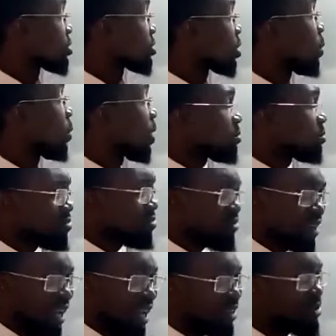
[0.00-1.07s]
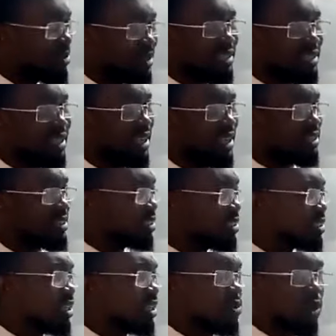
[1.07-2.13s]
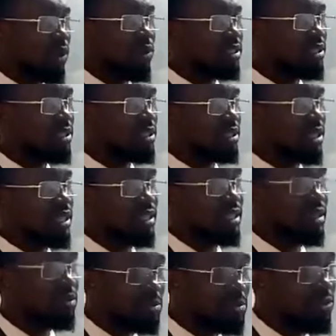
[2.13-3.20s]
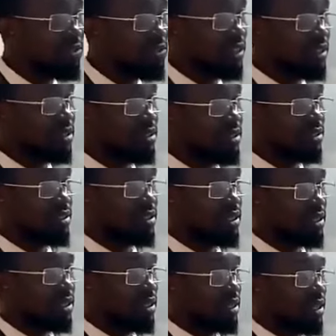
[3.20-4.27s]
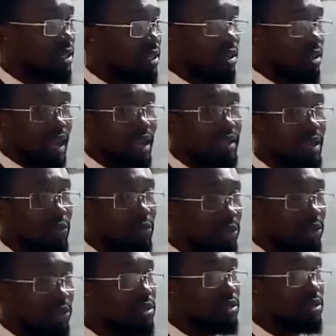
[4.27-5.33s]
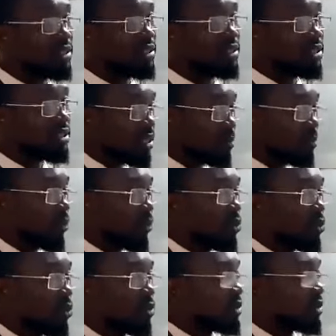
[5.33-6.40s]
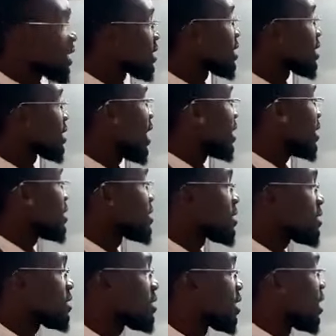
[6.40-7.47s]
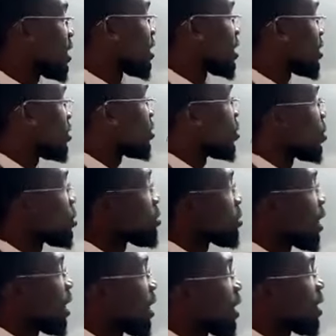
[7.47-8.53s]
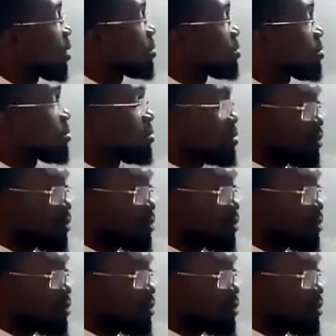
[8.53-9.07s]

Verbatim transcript: So, but I don't need that. Yesterday you were watching the chart and it was moving. And then we use a simple technical analysis, you know, um,